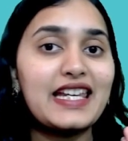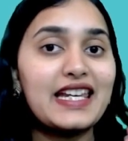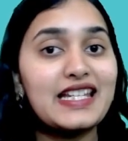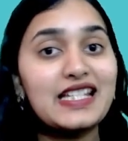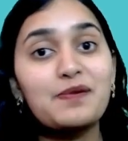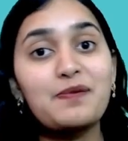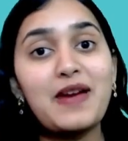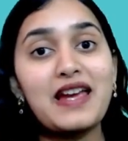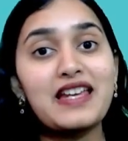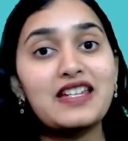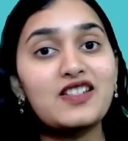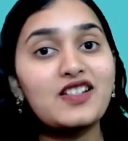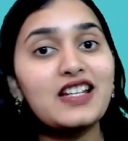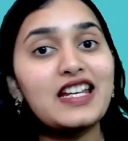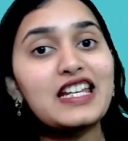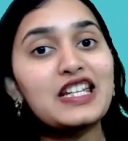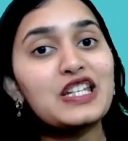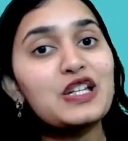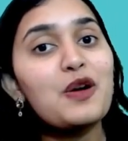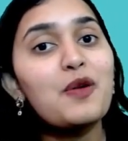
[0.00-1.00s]
especially
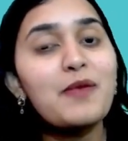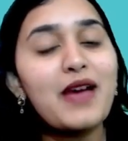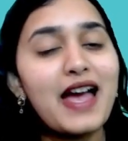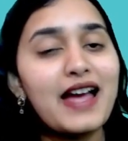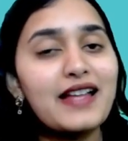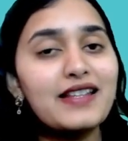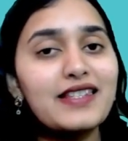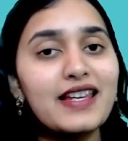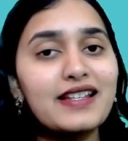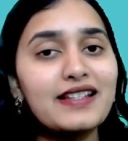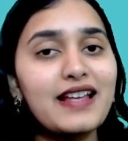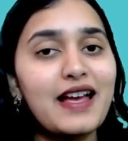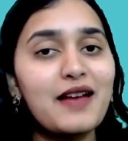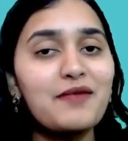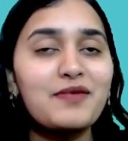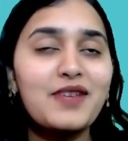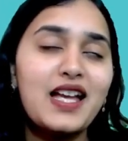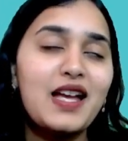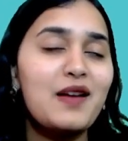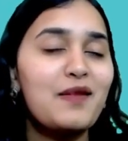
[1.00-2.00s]
in your maths exam
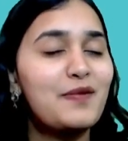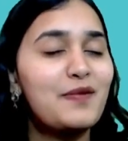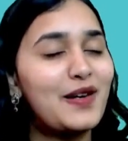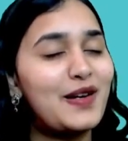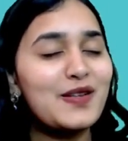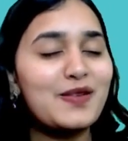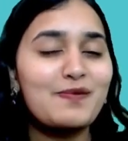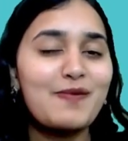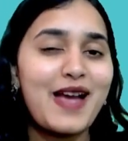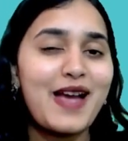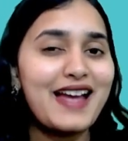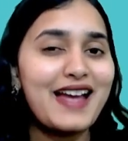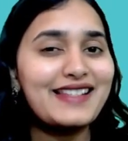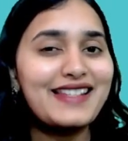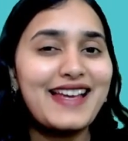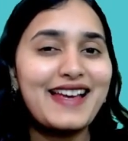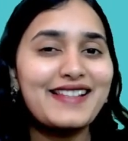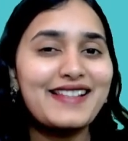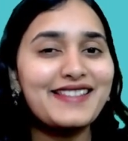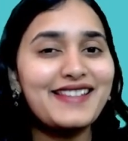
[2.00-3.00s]
because maths
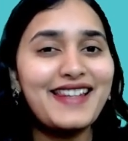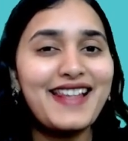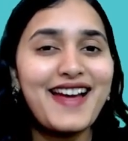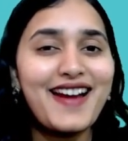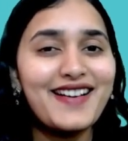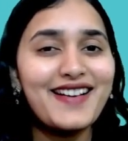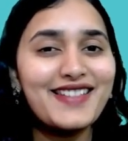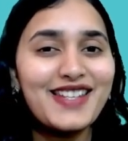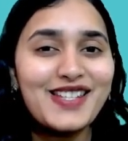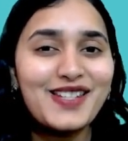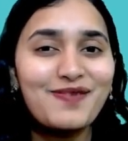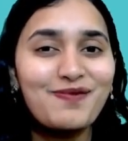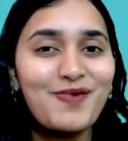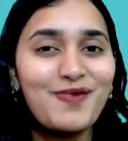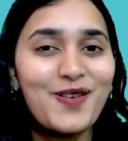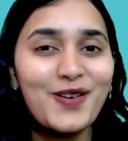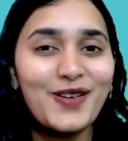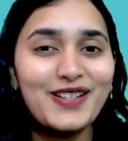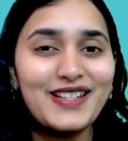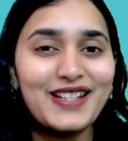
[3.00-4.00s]
has the largest
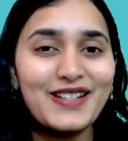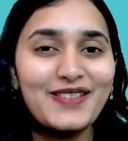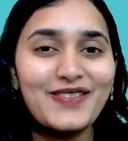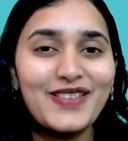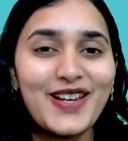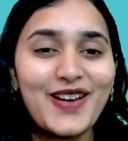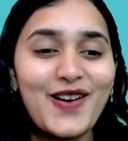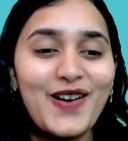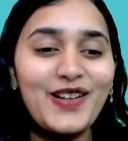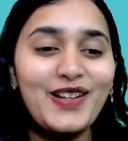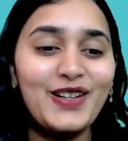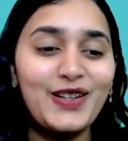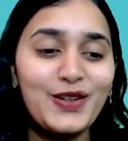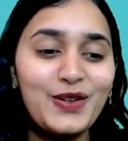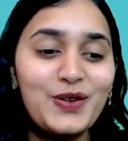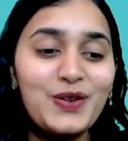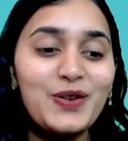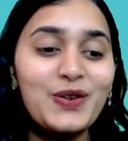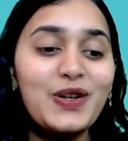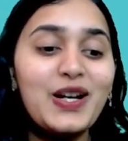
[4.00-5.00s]
portion we all
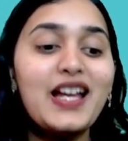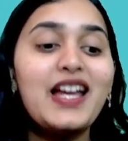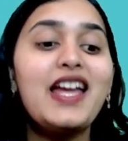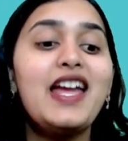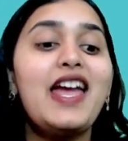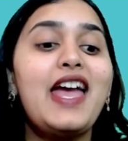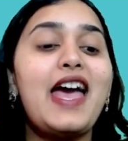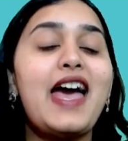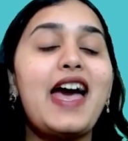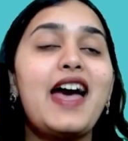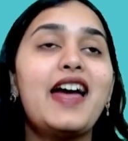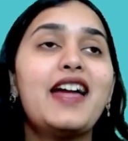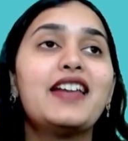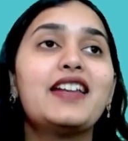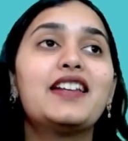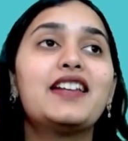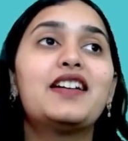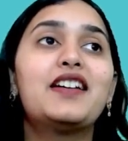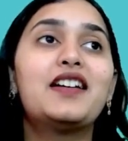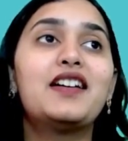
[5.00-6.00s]
know
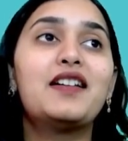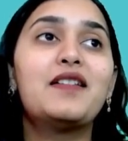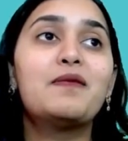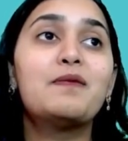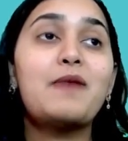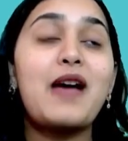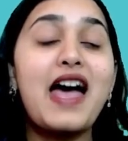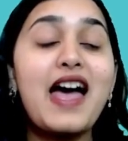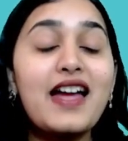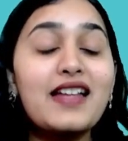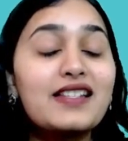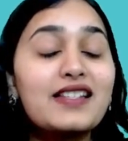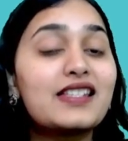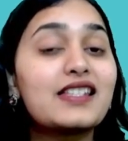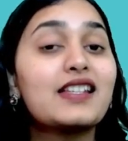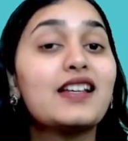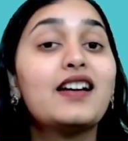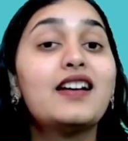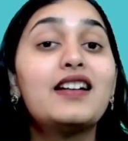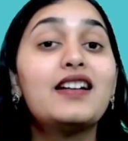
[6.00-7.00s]
and uh, maths
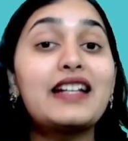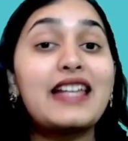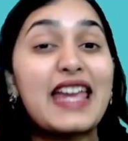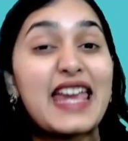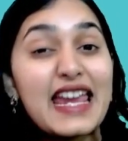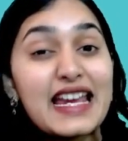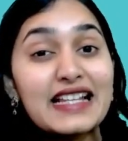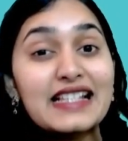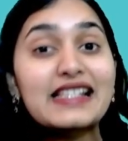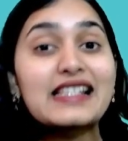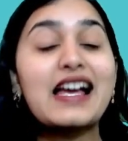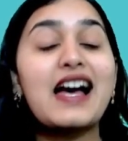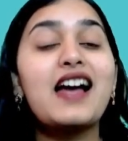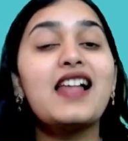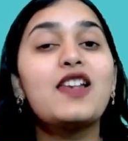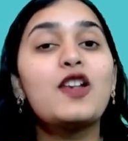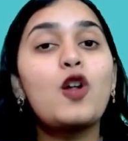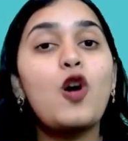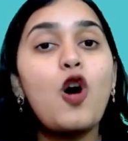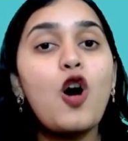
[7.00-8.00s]
takes a
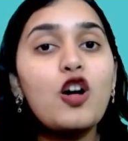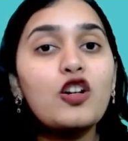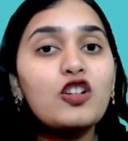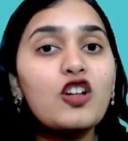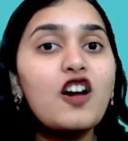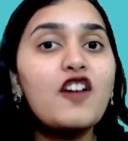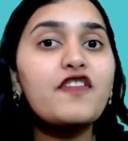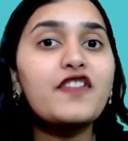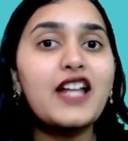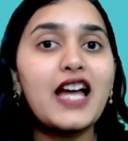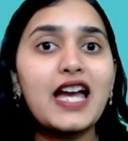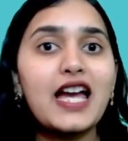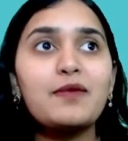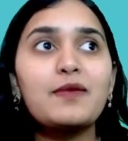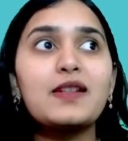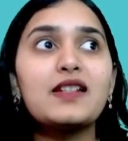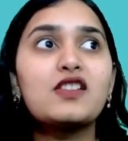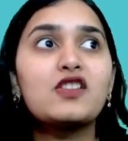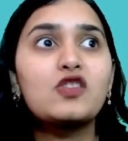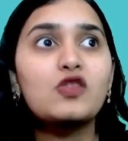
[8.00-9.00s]
lot of time
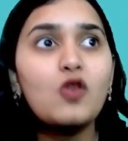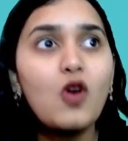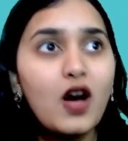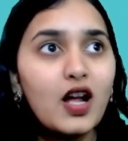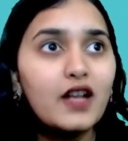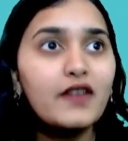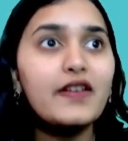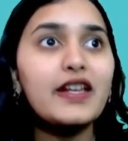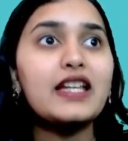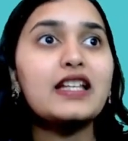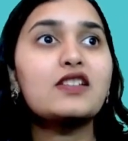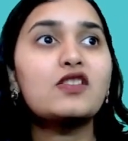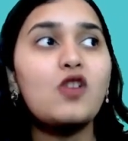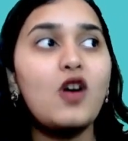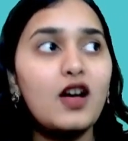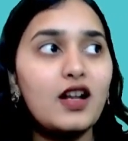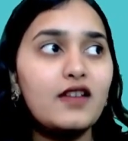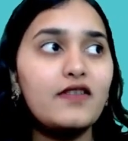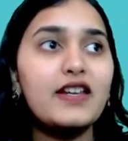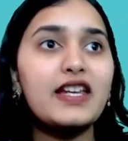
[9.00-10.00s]
in solving
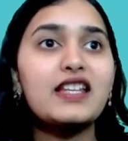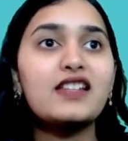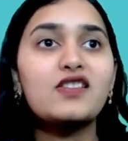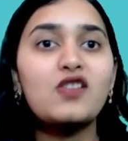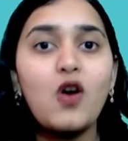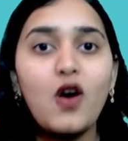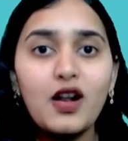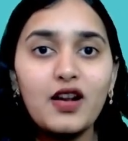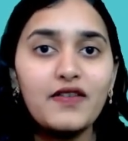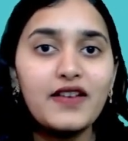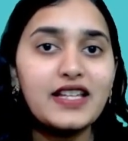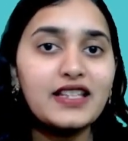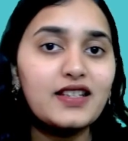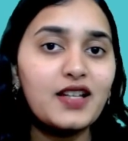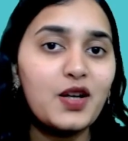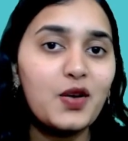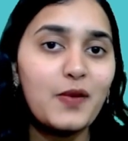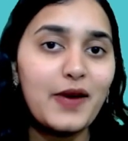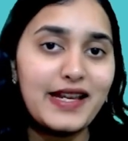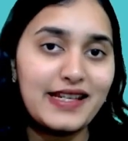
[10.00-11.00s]
solving solving the
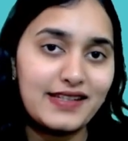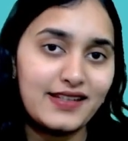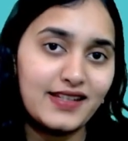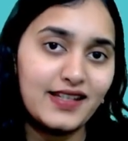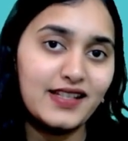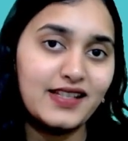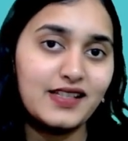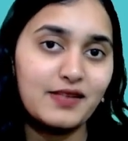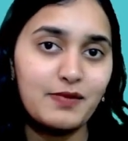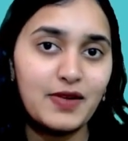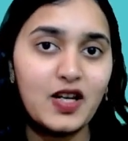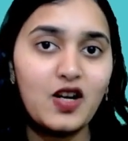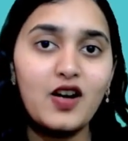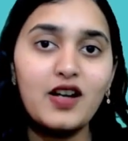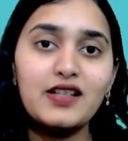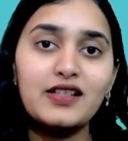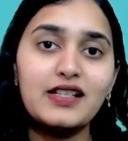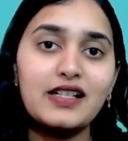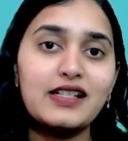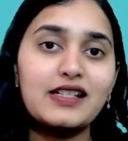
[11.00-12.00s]
questions
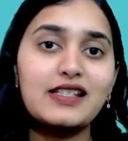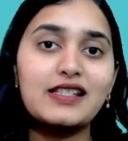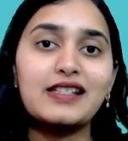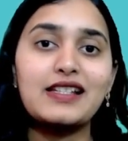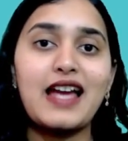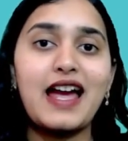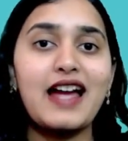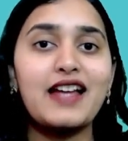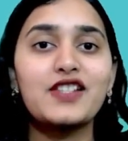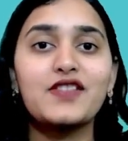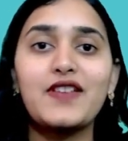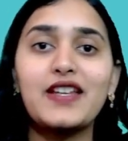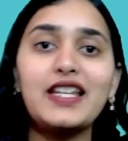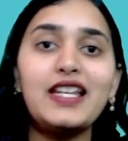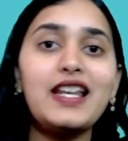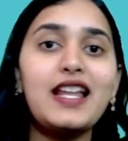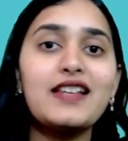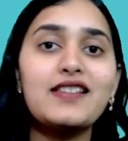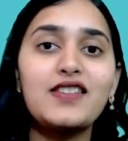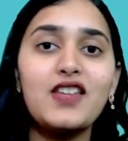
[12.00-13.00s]
because it has very
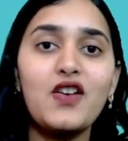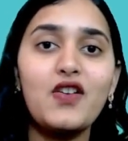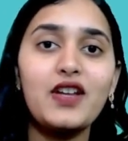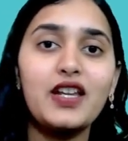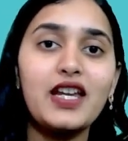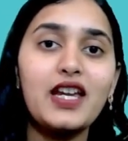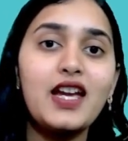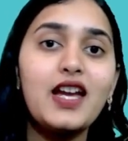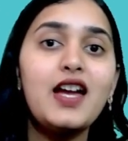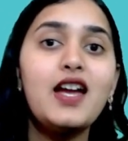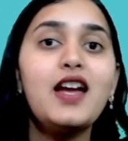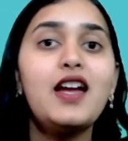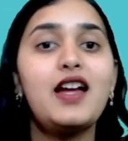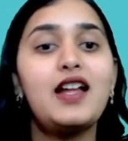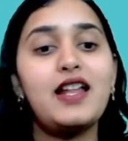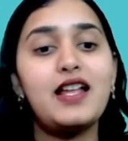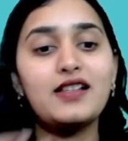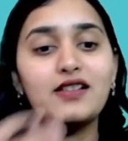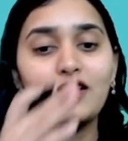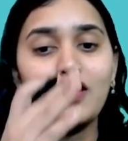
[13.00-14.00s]
less theory
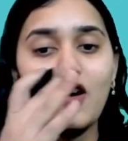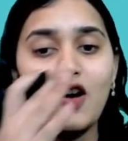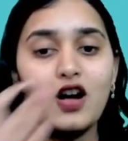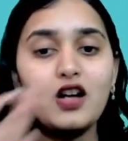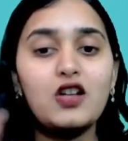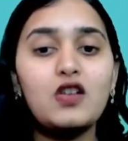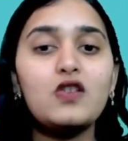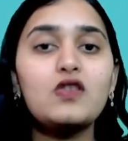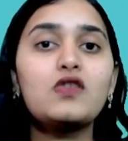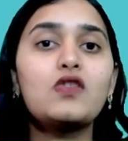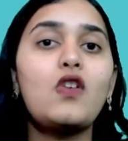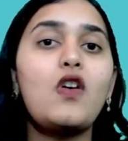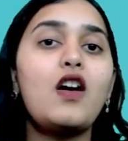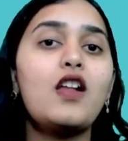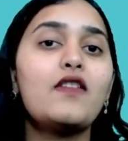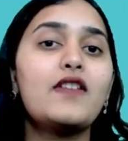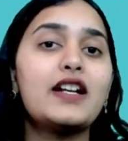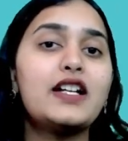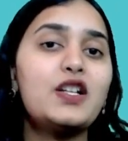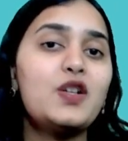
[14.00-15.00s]
it has lot to
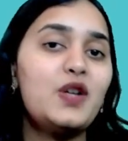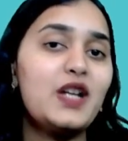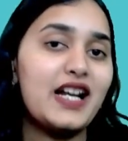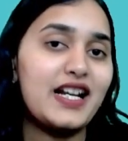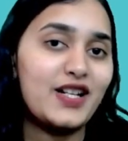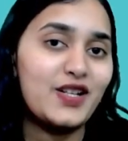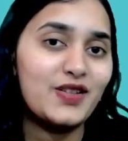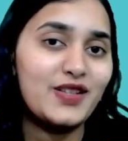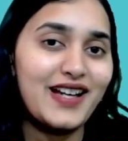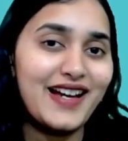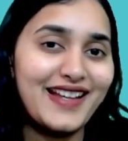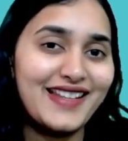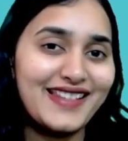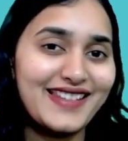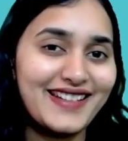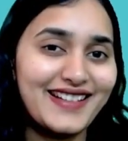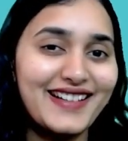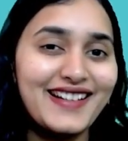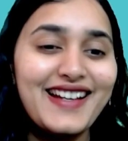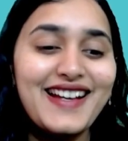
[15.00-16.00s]
solve and to get to the
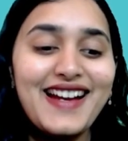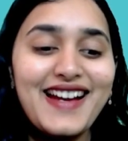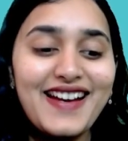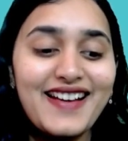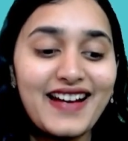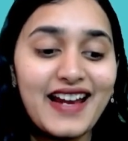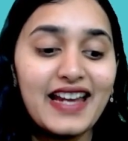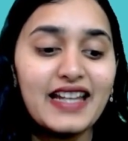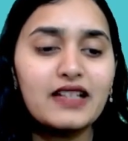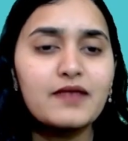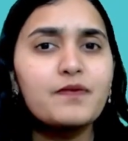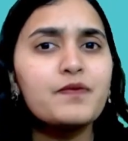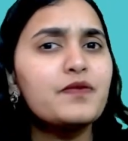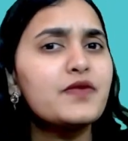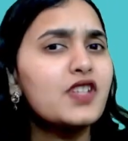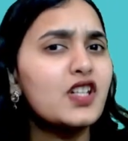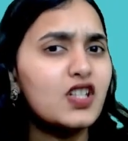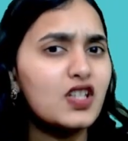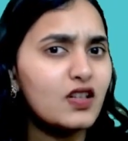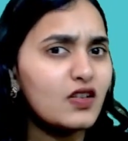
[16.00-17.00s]
answer right
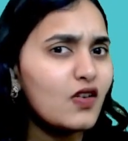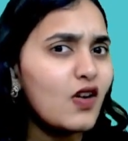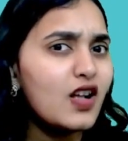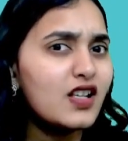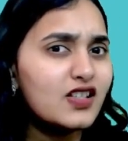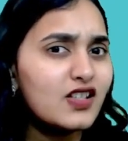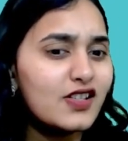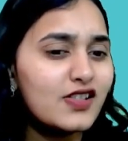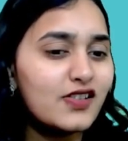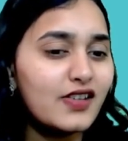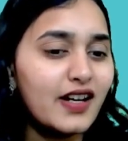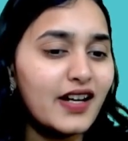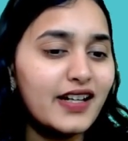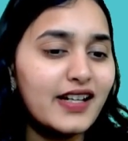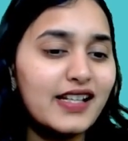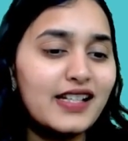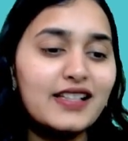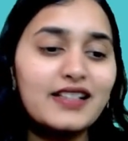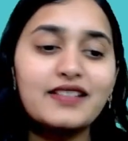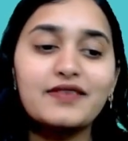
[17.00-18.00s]
so do you also
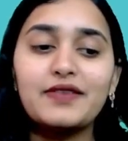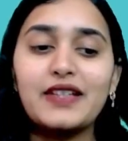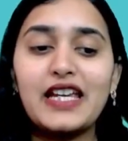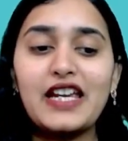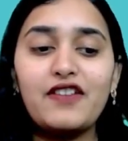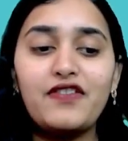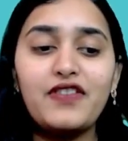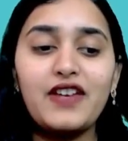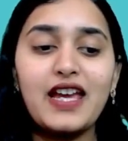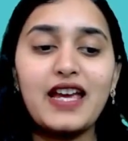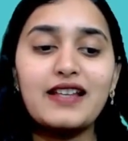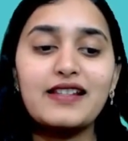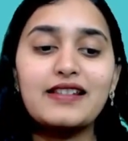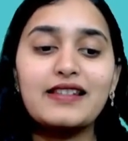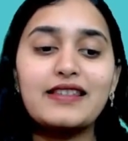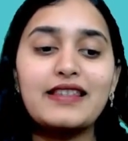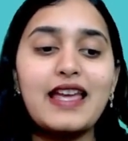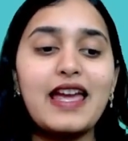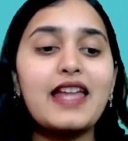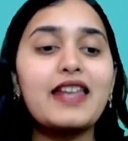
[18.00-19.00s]
struggle if yes
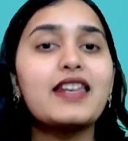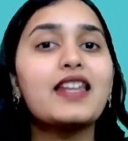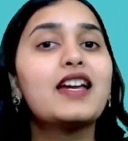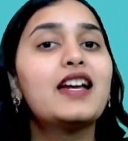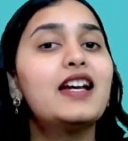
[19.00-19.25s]
then